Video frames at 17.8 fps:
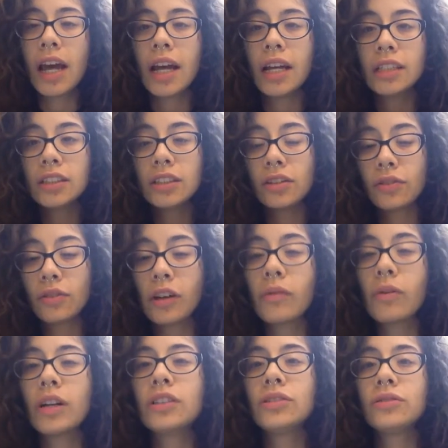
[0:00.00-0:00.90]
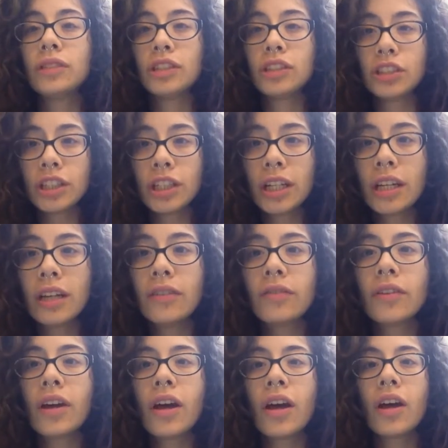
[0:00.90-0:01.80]
And so if we want to achieve
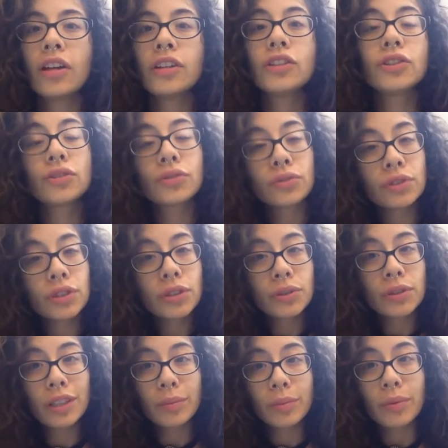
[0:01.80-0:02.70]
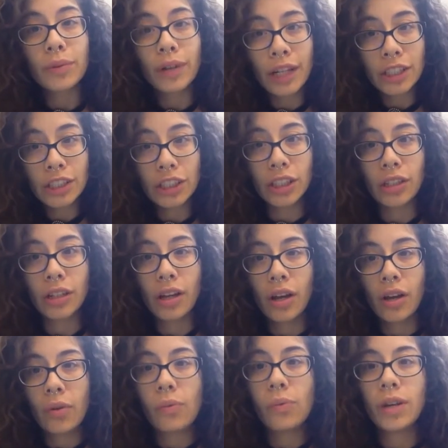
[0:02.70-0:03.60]
true liberation,
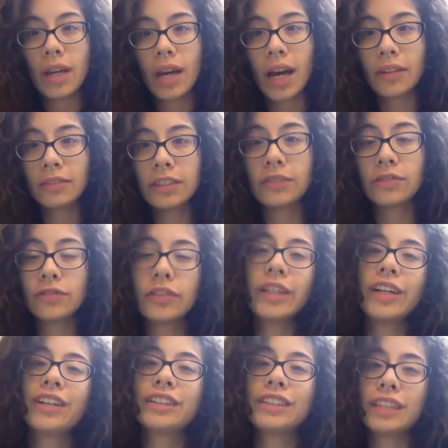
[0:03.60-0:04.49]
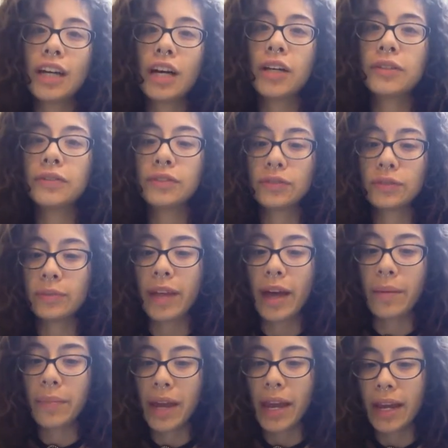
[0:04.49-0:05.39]
we have to free ourselves from
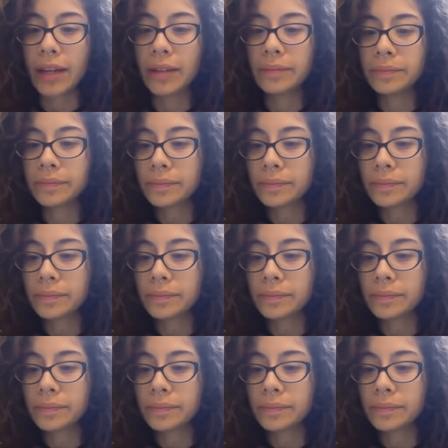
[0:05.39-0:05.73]
that pain.